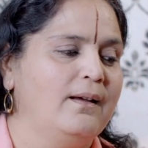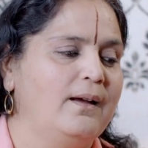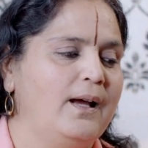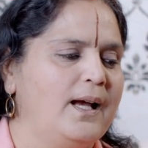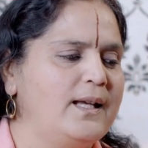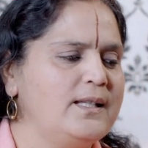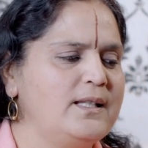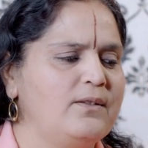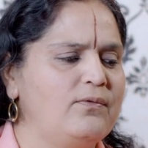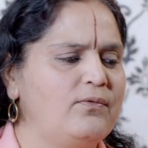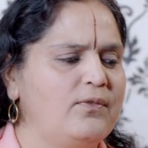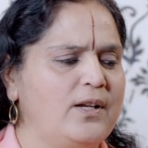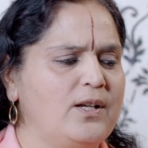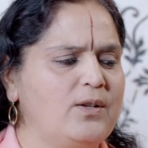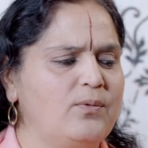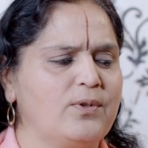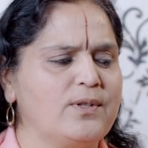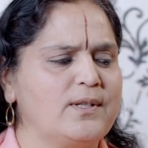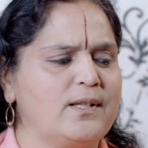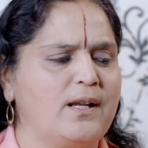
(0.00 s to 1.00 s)
as if
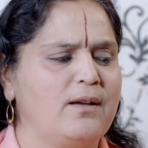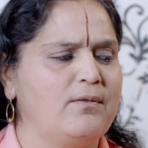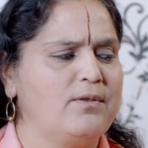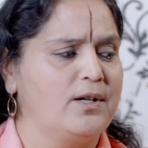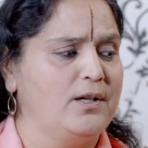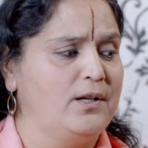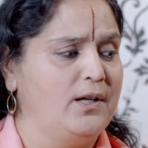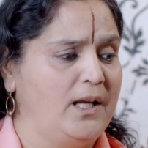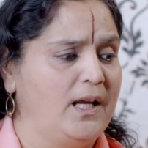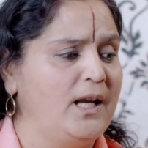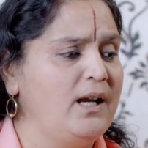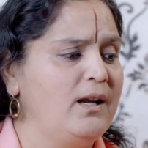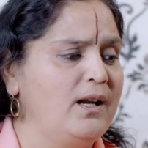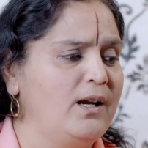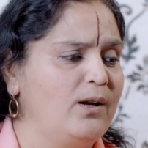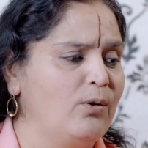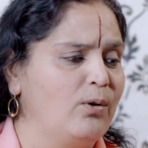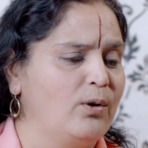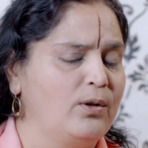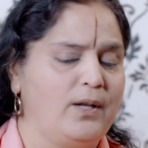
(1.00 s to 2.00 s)
it was never
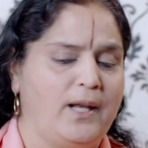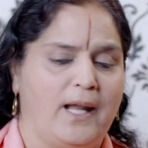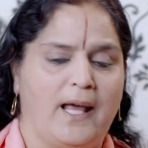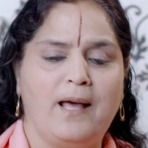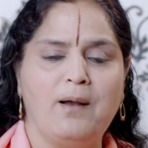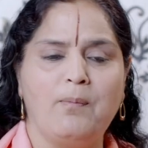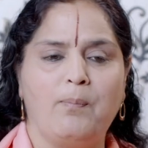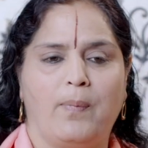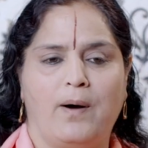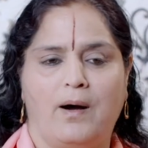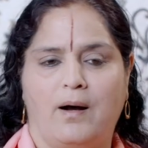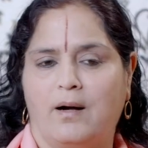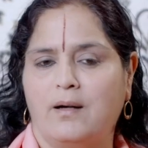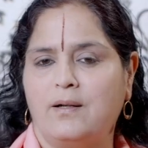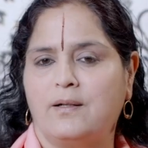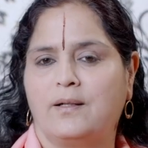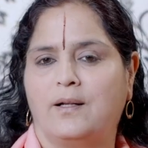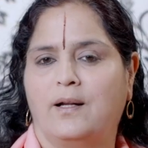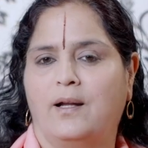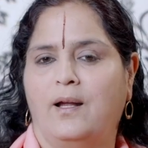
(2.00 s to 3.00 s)
needed on their
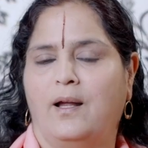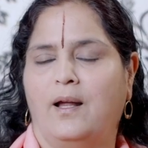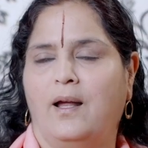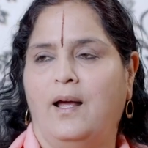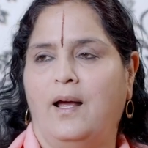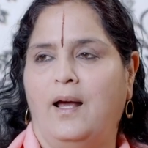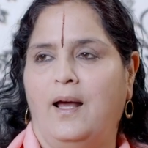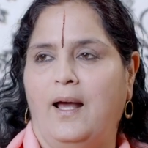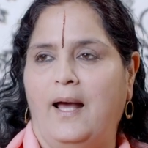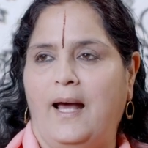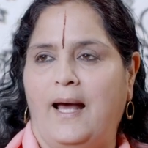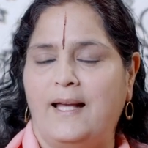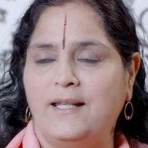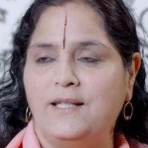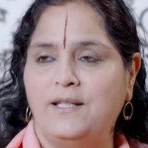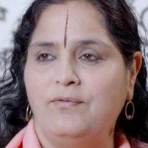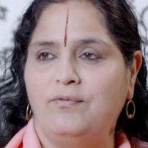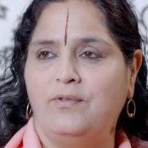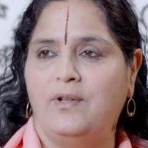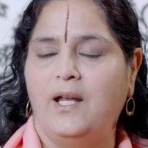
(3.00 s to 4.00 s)
part, as
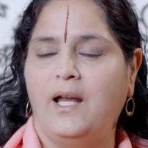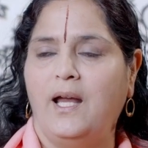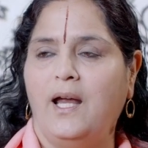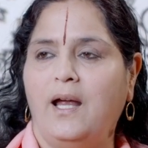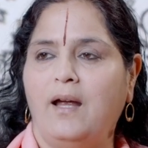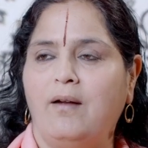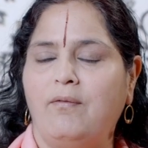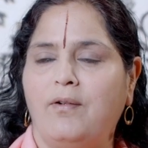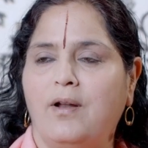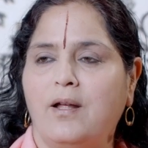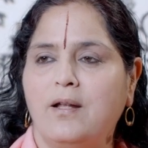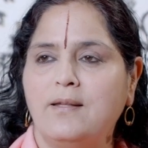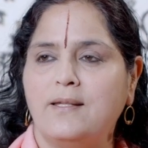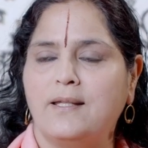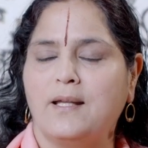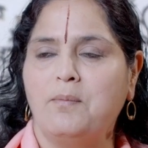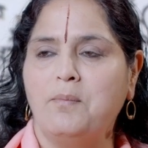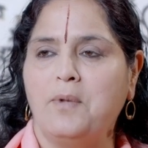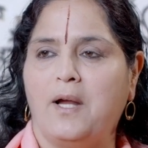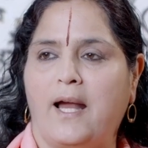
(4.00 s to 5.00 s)
if they have done
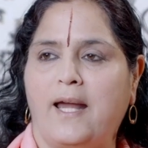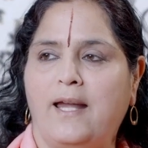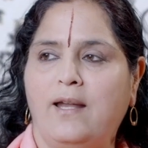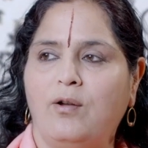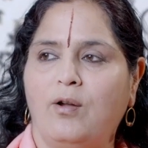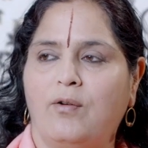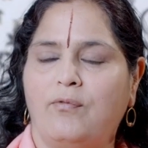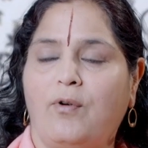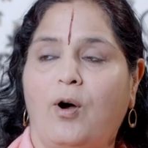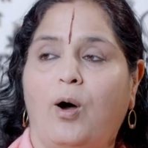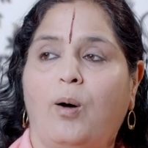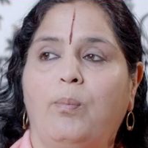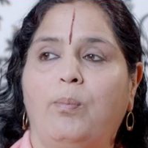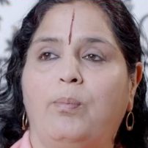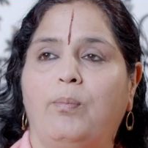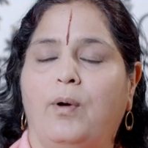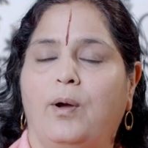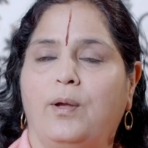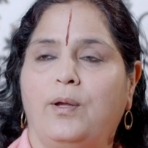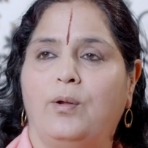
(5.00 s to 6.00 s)
some kind of
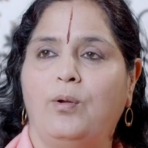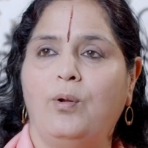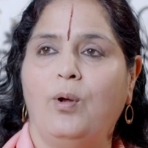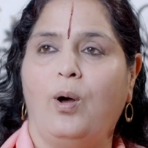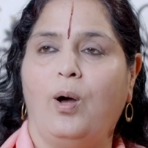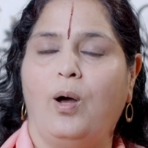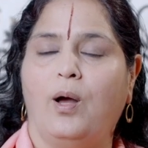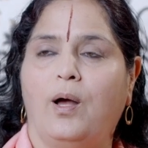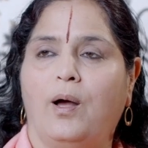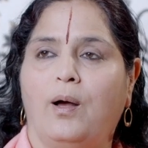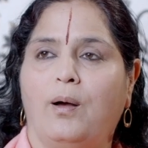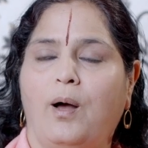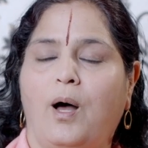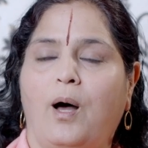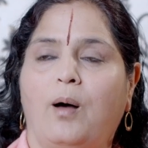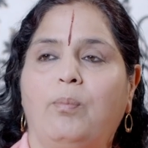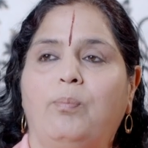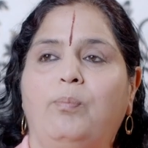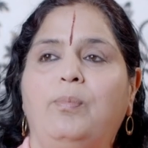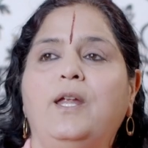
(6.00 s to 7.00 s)

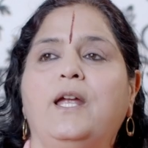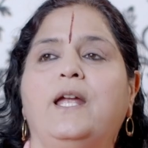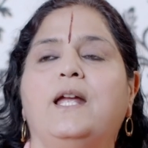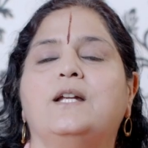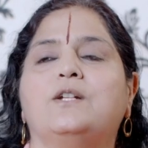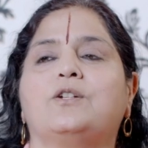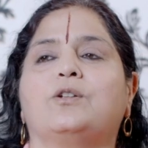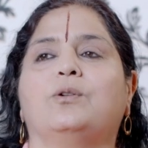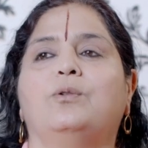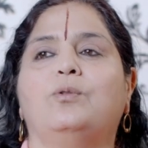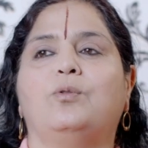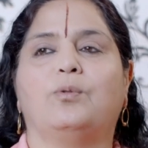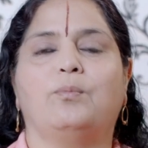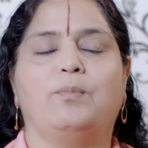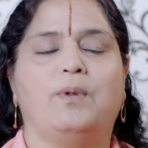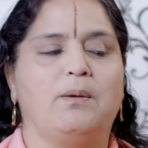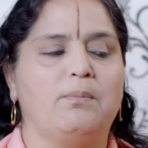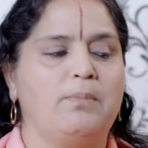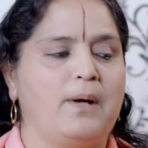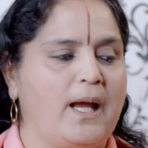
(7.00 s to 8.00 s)
obligation to
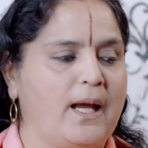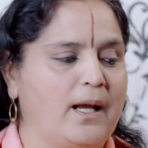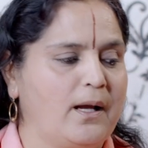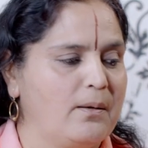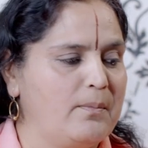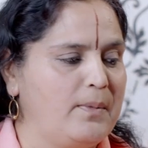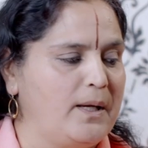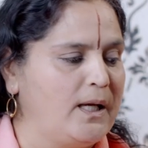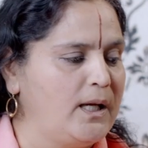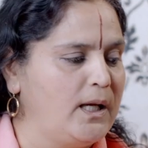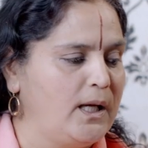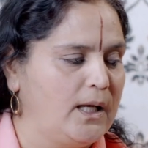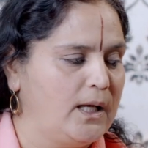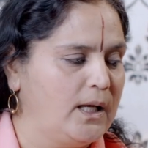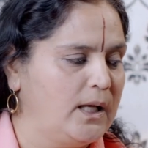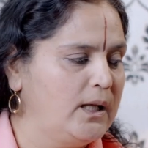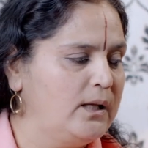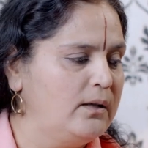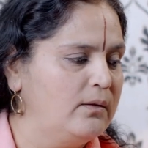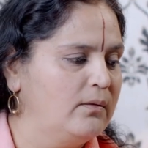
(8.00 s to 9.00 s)
me by coming
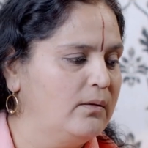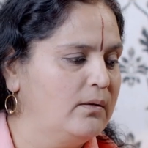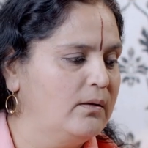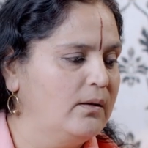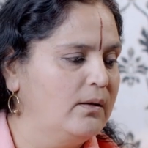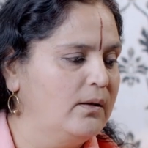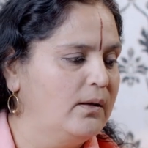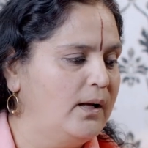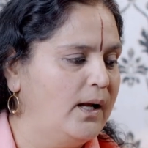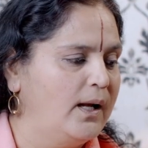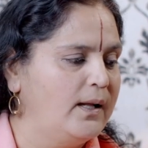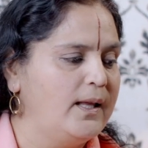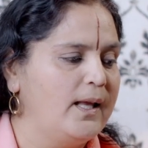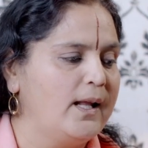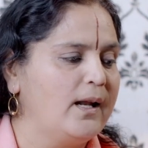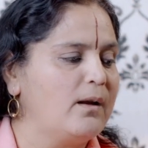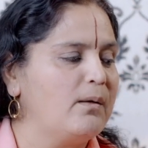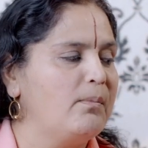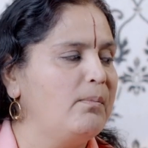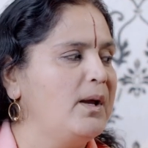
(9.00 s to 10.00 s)
here. And
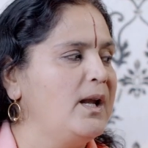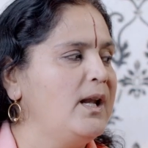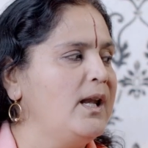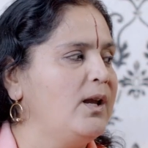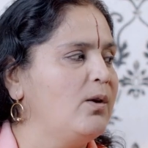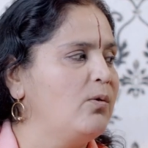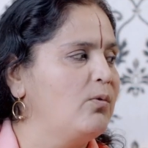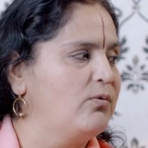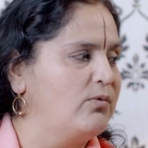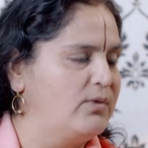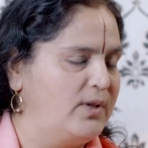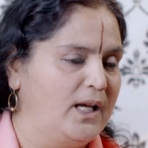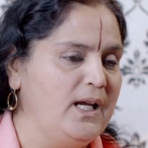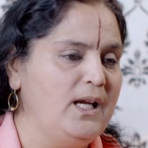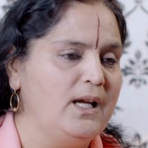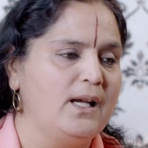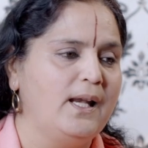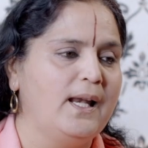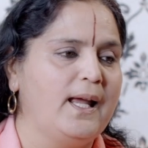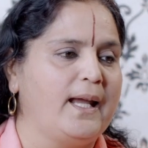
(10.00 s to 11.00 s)
there are many who
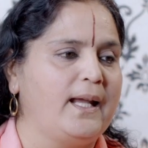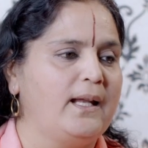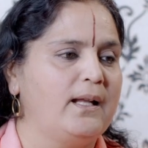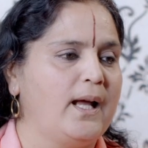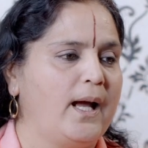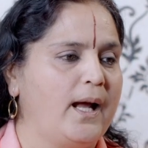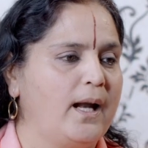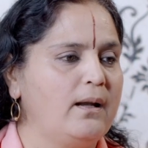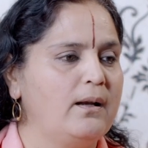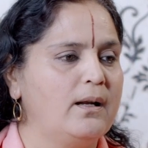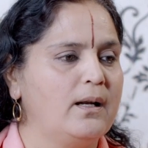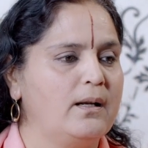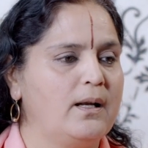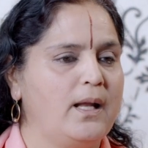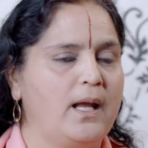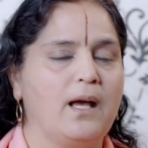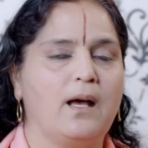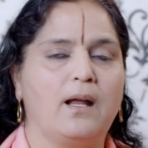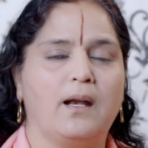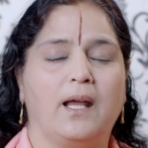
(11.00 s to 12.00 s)
think like that
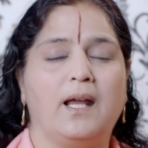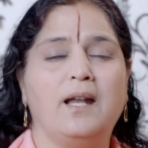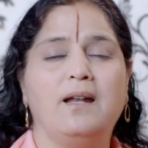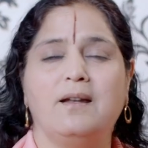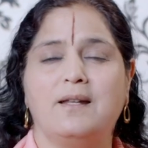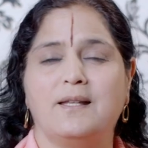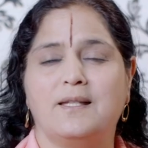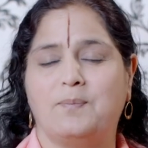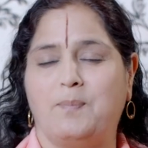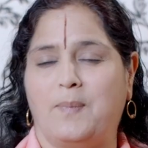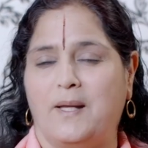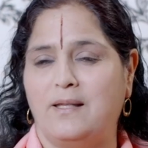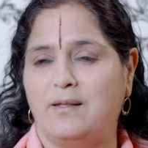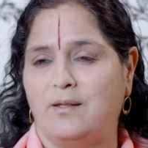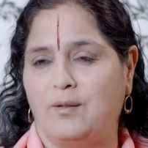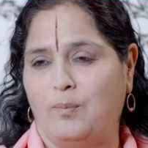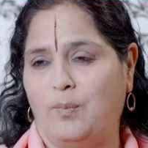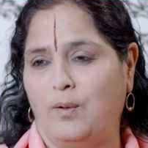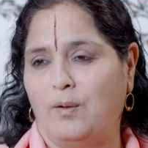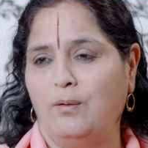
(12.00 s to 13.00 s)
they are
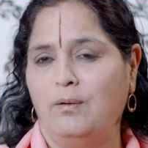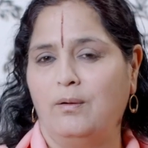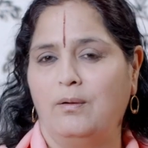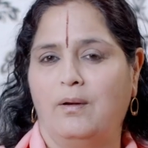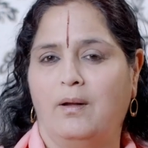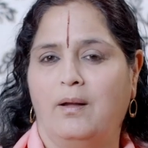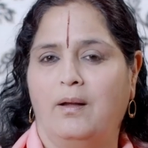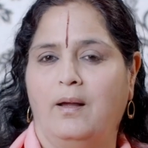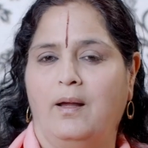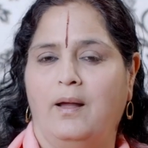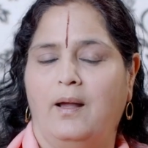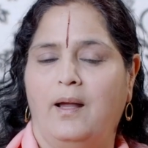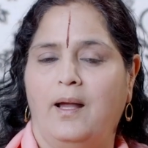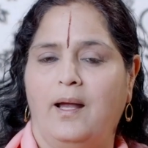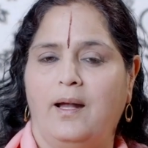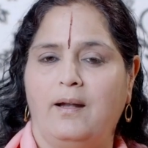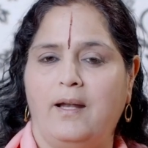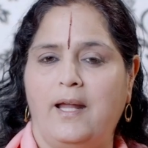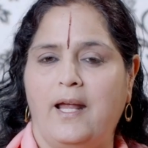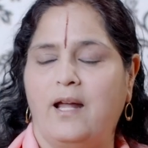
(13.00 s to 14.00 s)
indispensable
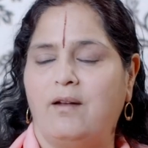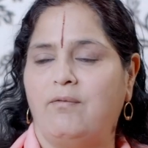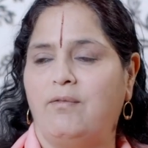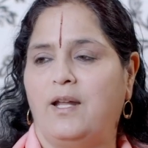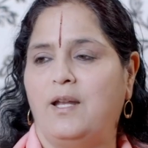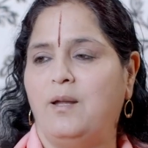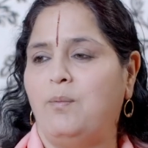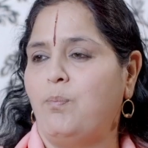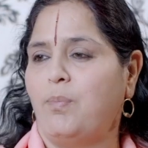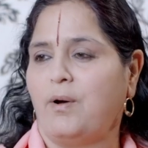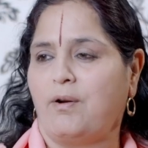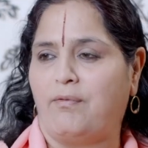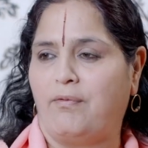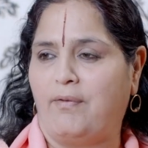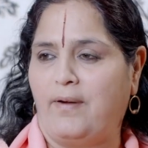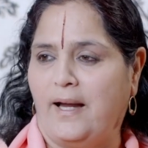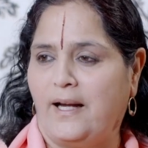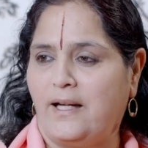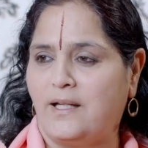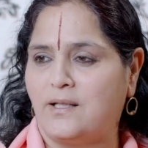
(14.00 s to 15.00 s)
and they are very
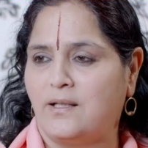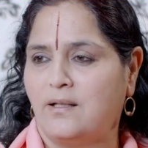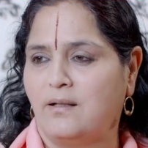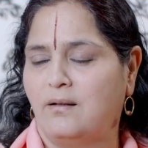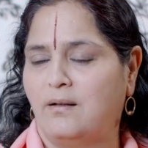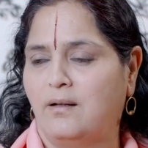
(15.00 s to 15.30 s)
perfect.